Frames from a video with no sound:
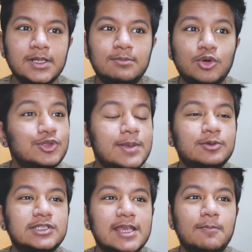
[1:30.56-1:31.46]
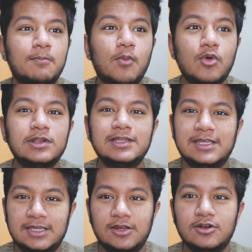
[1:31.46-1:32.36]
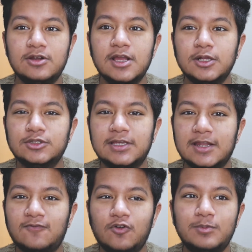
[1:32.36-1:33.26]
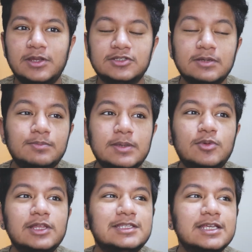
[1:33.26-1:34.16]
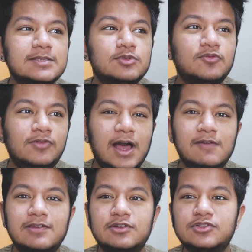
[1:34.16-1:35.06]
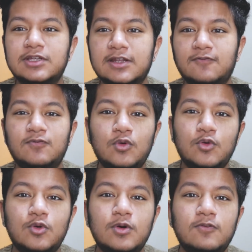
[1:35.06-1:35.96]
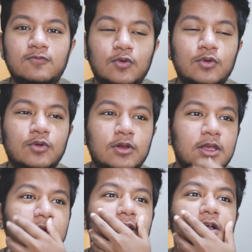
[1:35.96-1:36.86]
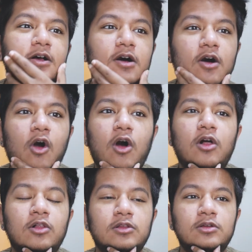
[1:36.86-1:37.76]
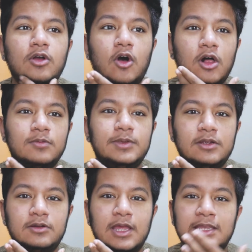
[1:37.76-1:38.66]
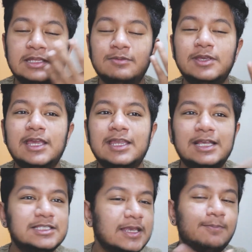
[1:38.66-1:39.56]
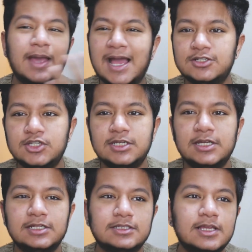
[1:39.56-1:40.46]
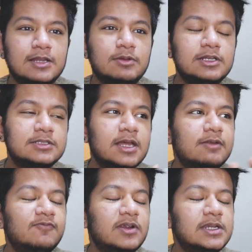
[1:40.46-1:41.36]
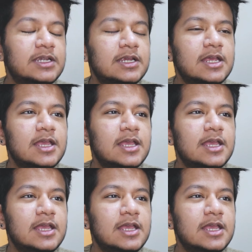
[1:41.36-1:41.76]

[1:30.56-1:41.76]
most people take more than a year to get a full beard some people it takes up to five years to get a full full all all beard and in the beginning it's like patchy it's not it's not very